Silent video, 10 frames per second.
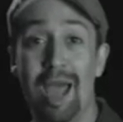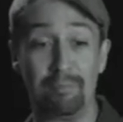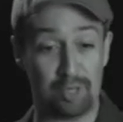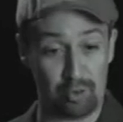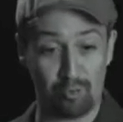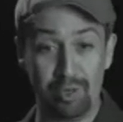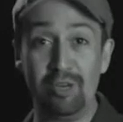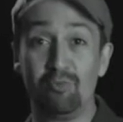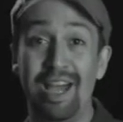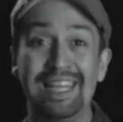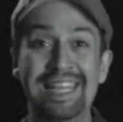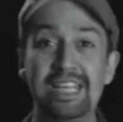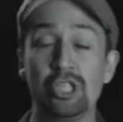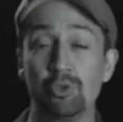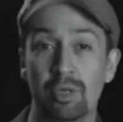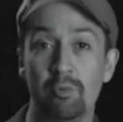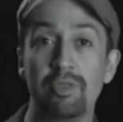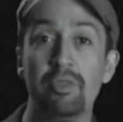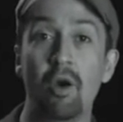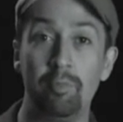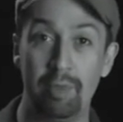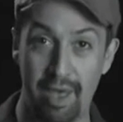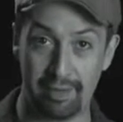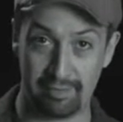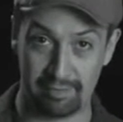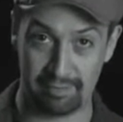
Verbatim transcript: rapper to rewrite history with no pen